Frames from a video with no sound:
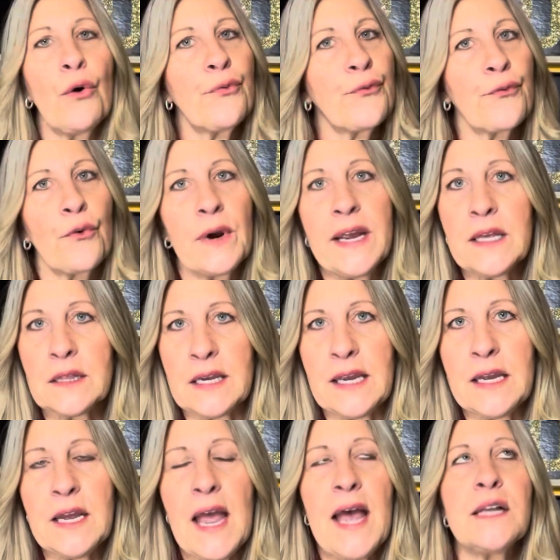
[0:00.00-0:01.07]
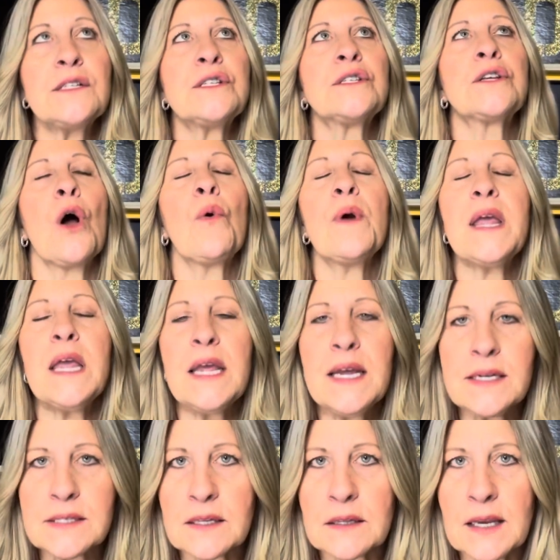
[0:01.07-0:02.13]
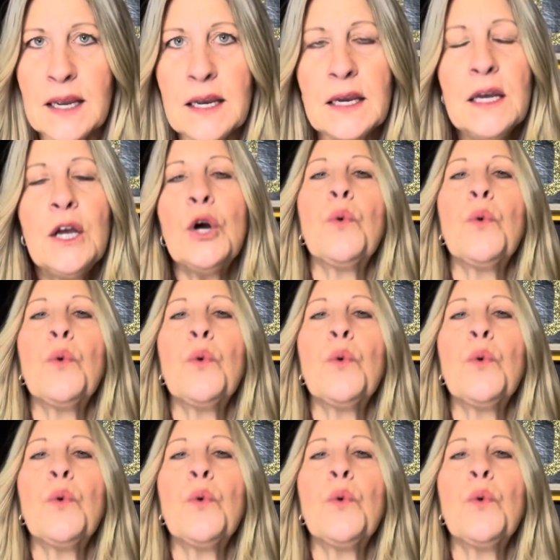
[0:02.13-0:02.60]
freely and so easily